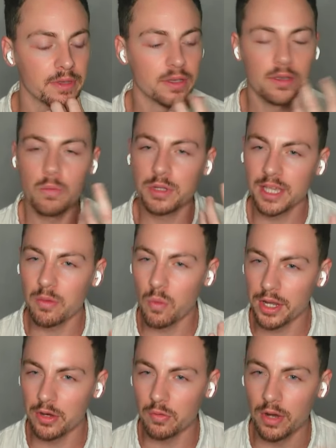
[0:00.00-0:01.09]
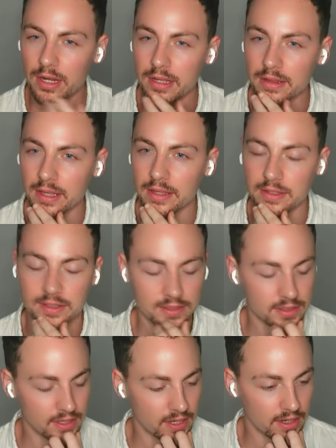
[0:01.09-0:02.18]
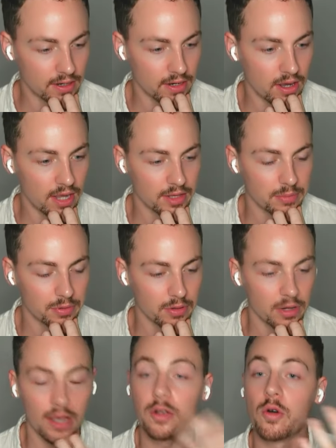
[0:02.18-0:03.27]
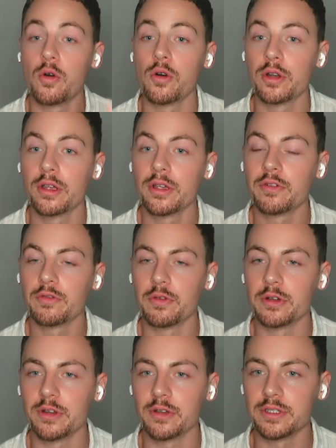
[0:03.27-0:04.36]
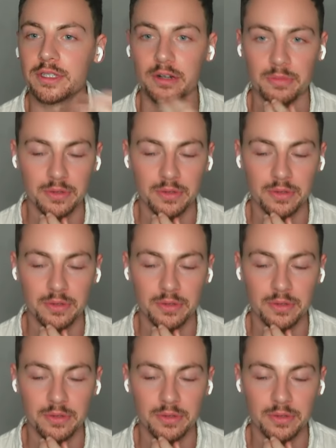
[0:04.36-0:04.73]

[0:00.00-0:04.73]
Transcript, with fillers: what's that one ingredient that's highly, corn fructose syrup.